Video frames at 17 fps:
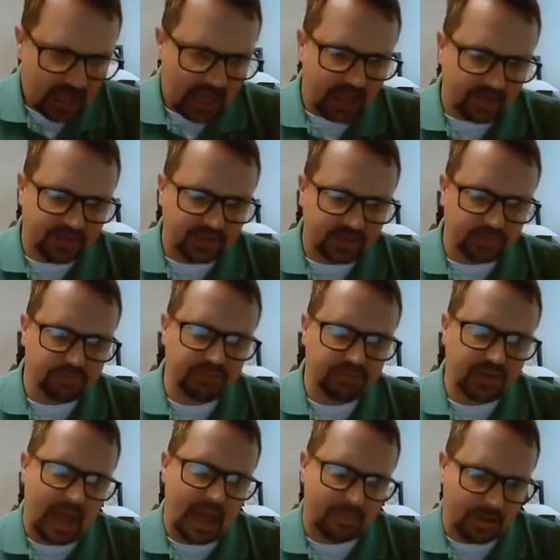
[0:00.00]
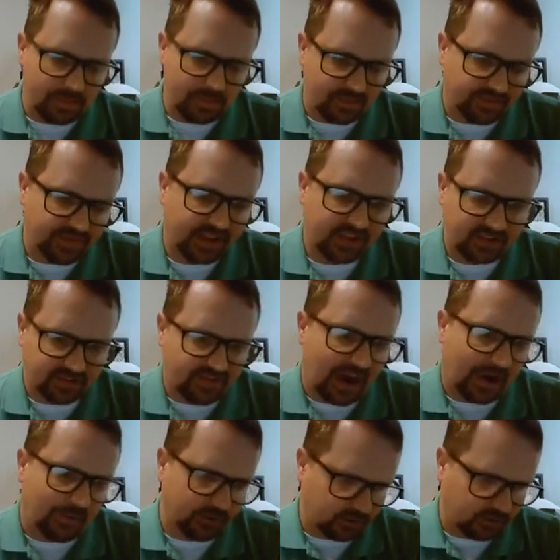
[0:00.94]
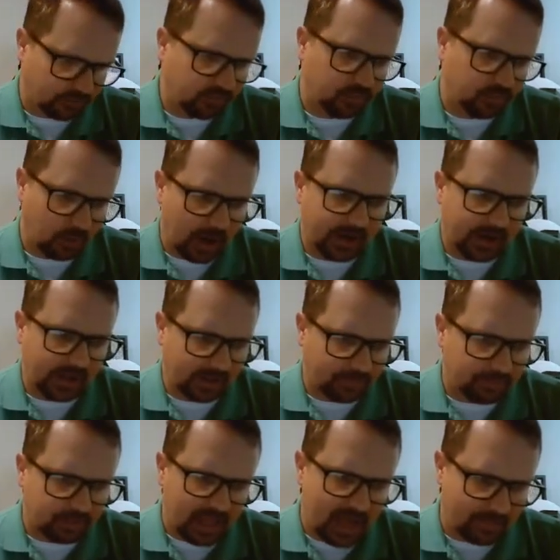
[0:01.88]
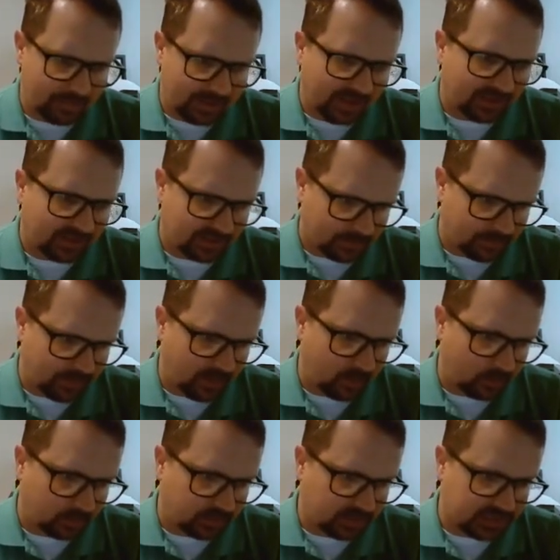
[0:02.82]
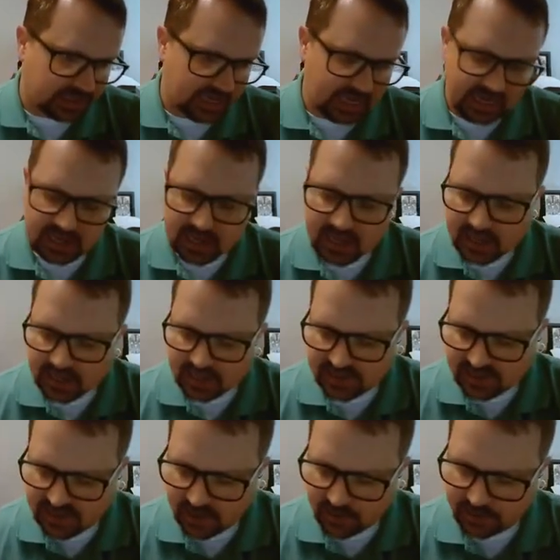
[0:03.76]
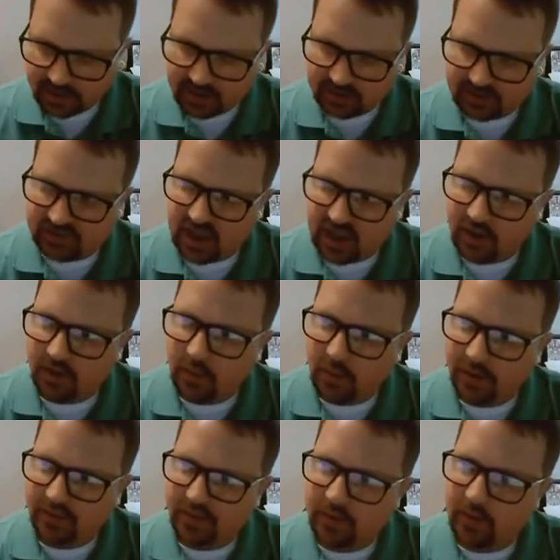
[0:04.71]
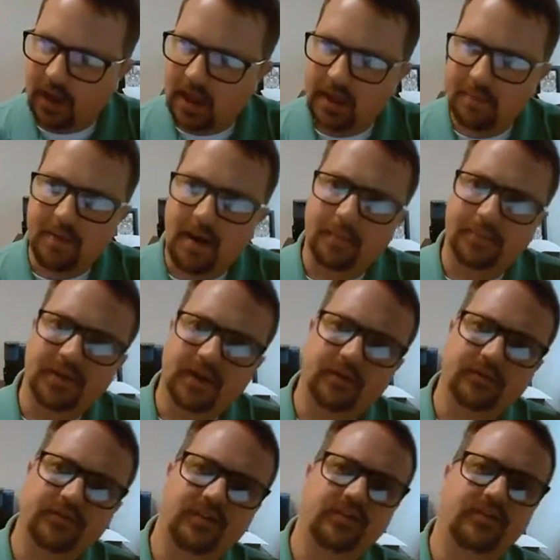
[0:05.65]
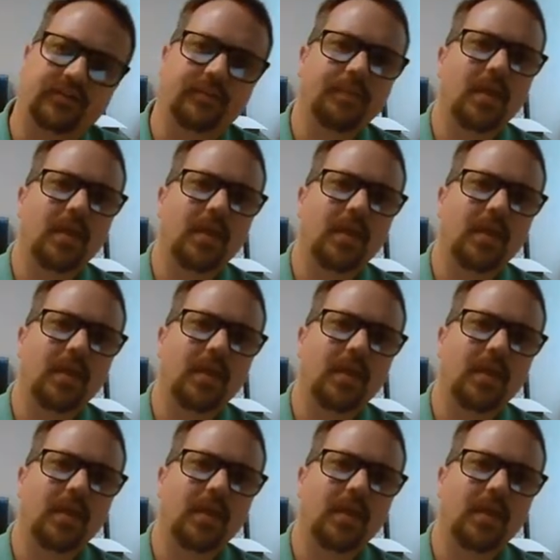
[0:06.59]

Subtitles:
And this blebbing prevents the virus from spreading. And blebbing is something that we'll see during a cell going through apoptosis.